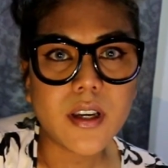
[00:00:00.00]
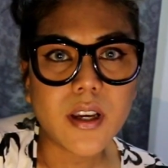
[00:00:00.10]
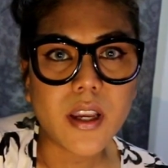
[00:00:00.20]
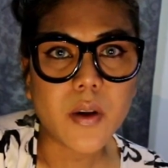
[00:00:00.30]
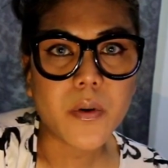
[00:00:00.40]

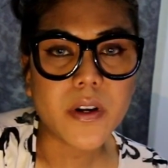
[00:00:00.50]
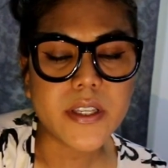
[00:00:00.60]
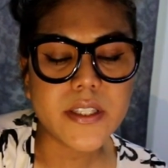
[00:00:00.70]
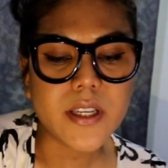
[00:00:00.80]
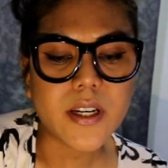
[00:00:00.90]
I
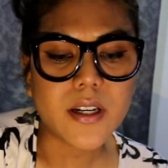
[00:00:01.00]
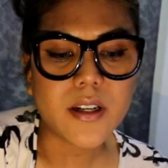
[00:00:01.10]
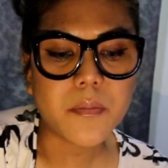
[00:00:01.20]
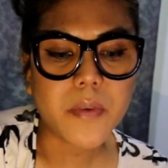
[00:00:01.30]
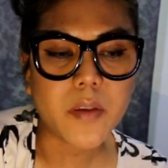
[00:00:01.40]
was
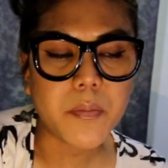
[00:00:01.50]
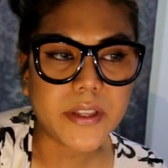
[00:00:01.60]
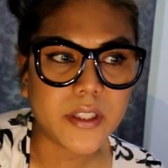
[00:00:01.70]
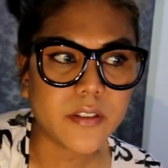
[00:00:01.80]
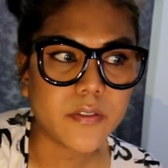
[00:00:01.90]

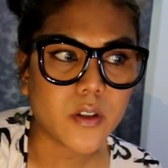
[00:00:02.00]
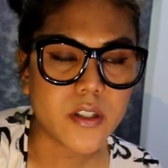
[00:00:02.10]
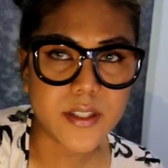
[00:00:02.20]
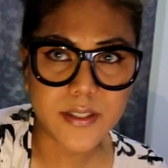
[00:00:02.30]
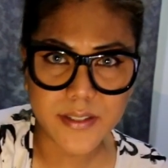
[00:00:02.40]
admitted for
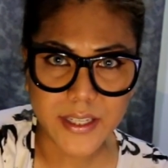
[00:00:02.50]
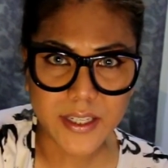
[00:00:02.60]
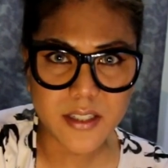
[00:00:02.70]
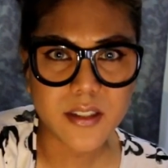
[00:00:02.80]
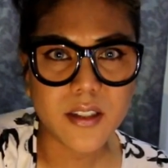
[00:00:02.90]
6 days.